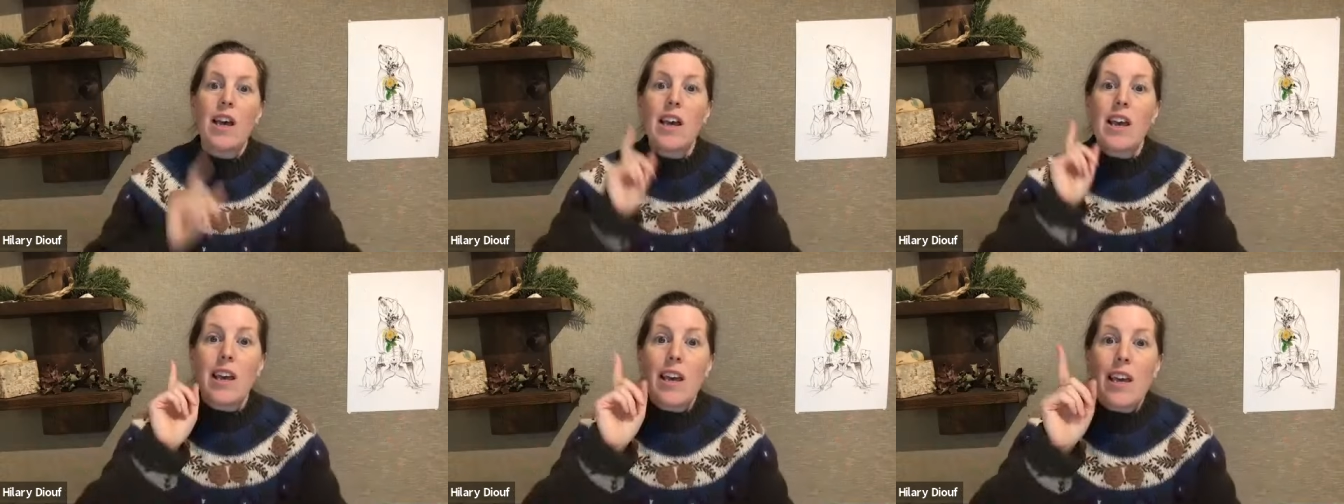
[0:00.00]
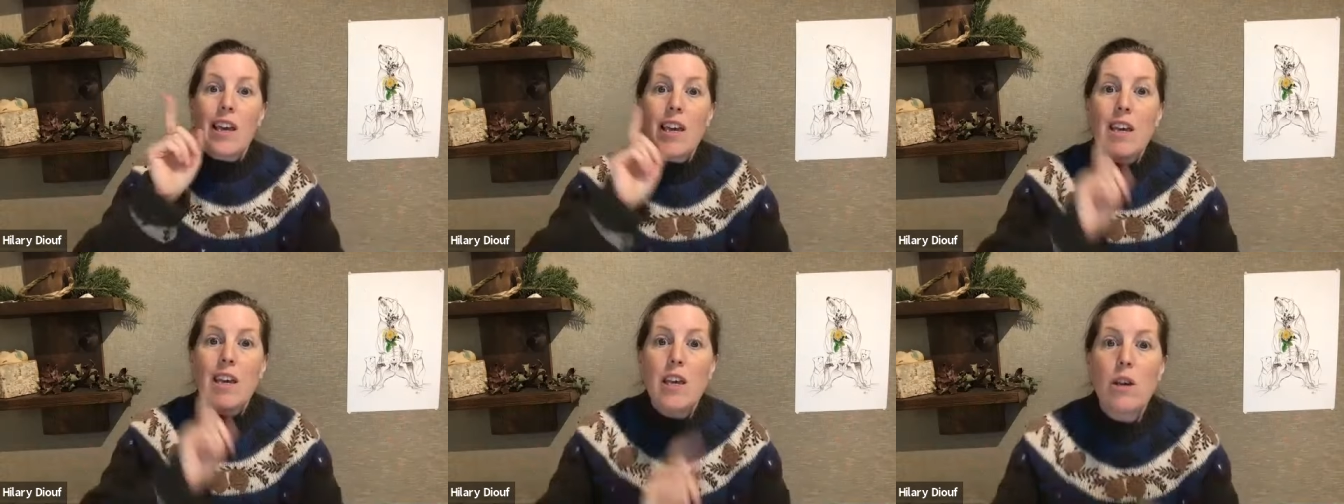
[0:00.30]

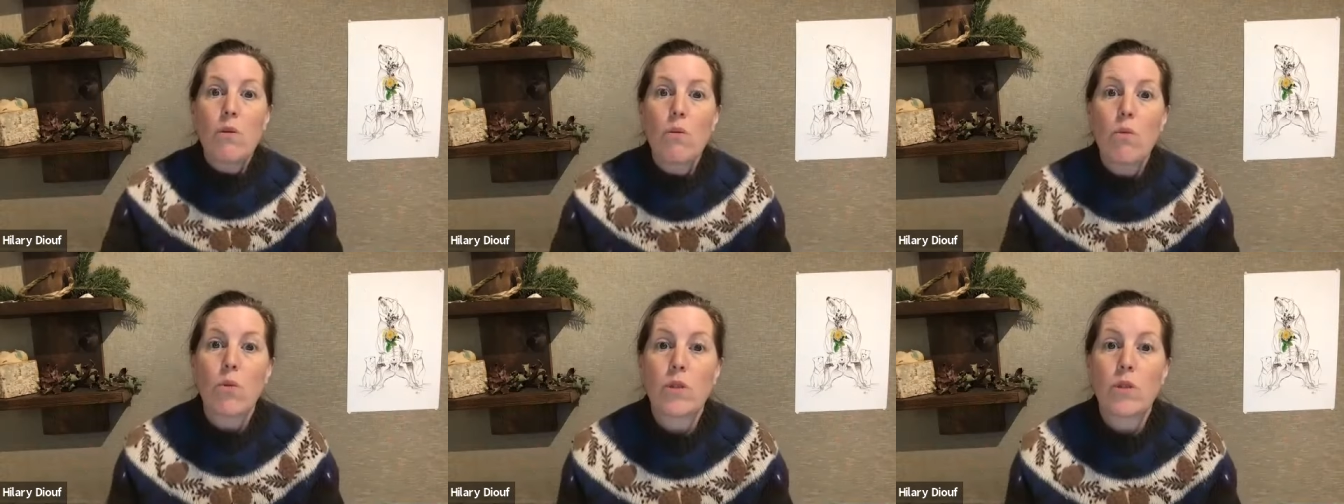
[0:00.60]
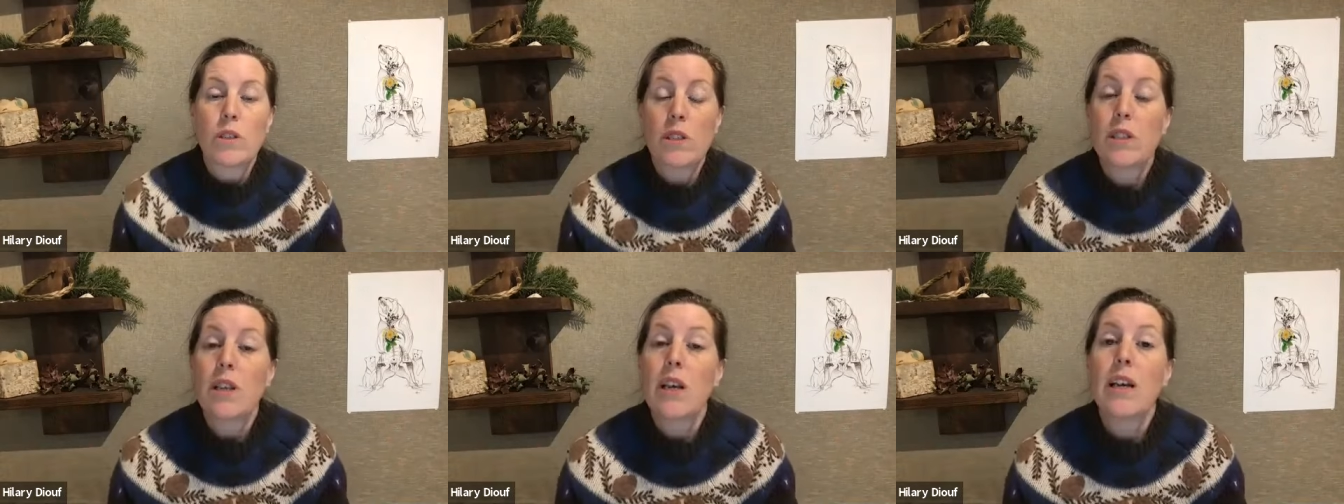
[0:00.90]
he
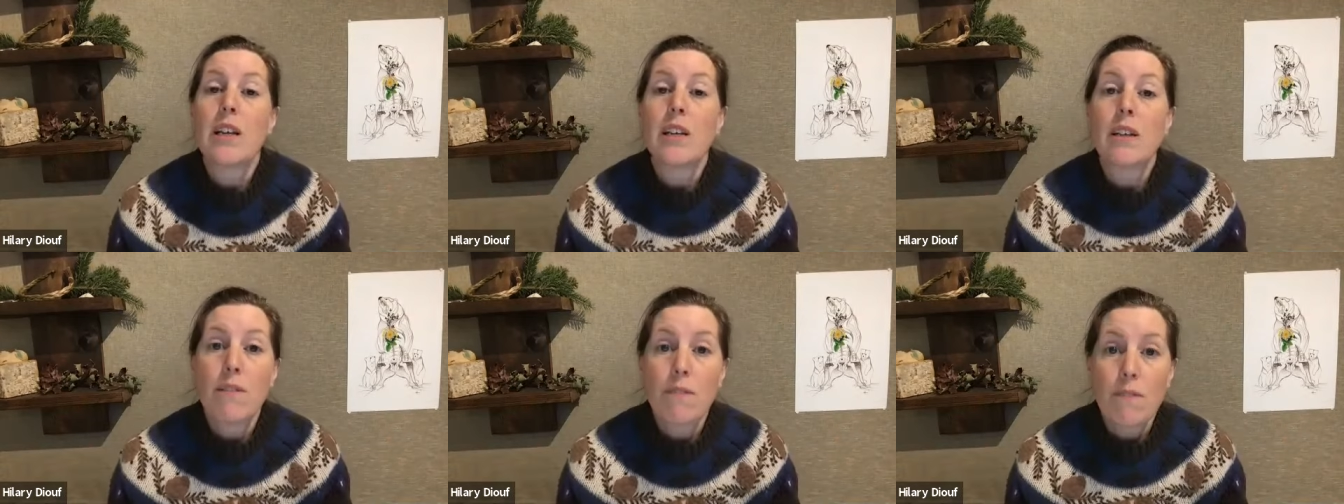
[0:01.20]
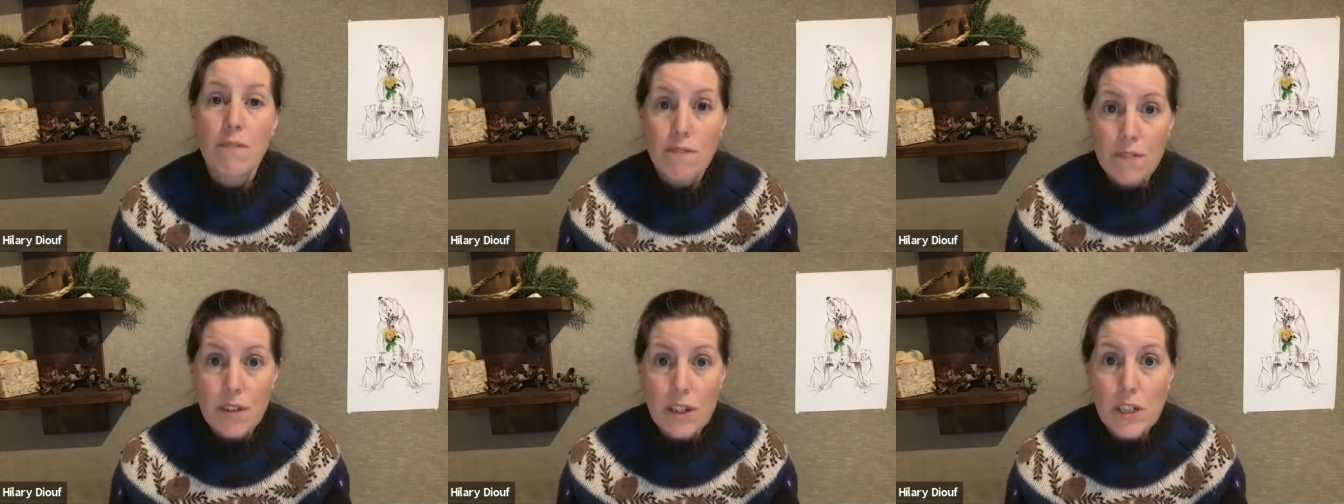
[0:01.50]
would
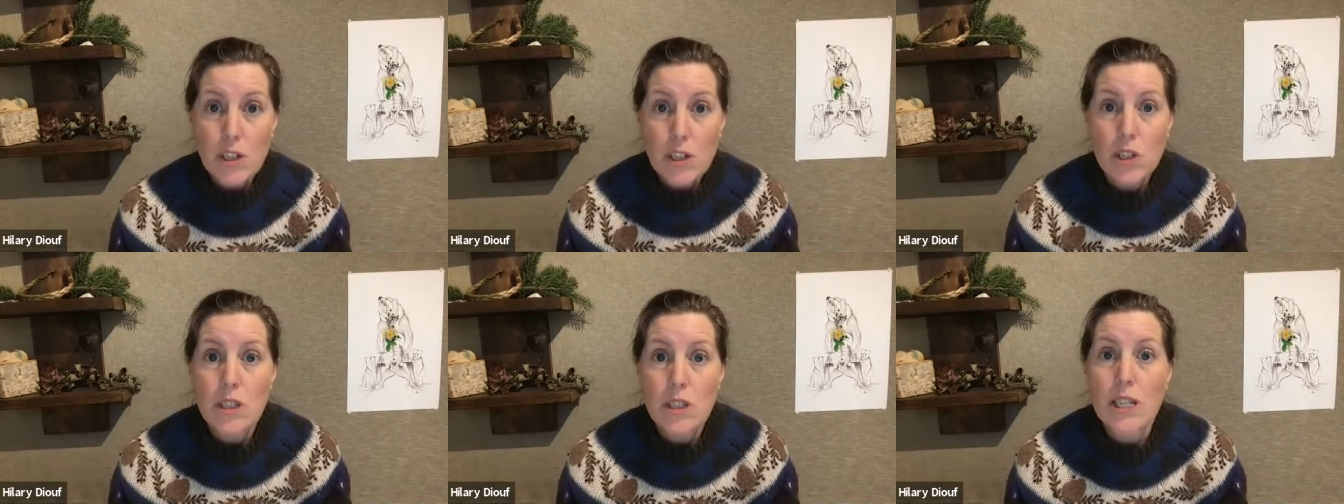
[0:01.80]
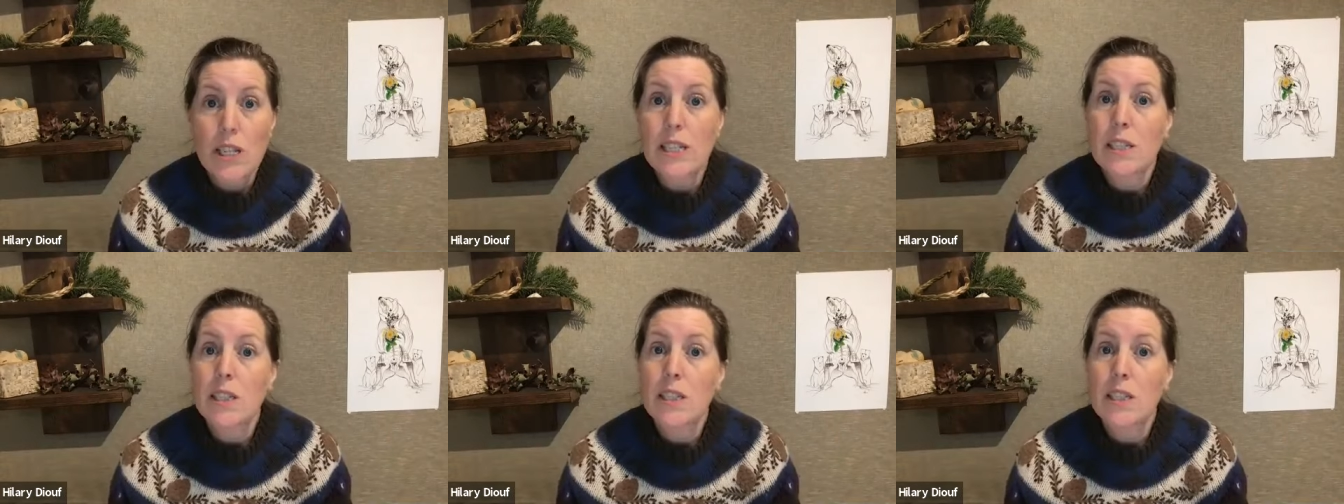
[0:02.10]
fish this